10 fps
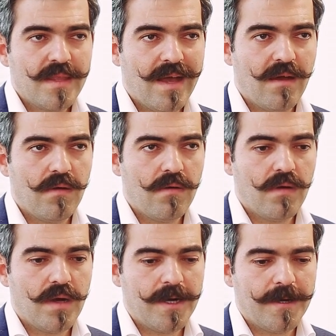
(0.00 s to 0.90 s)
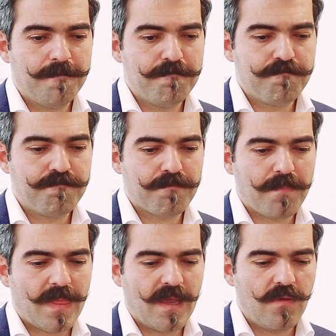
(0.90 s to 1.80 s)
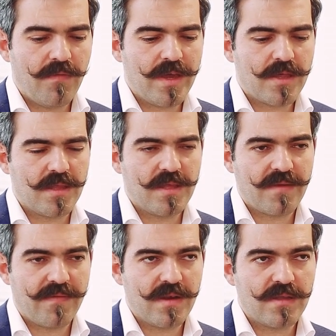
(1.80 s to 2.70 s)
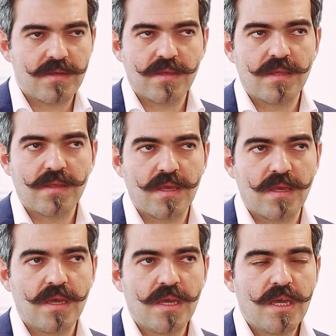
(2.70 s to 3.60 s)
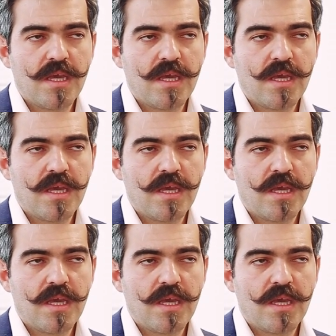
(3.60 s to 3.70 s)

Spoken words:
Now, innovation, it's a very interesting thing.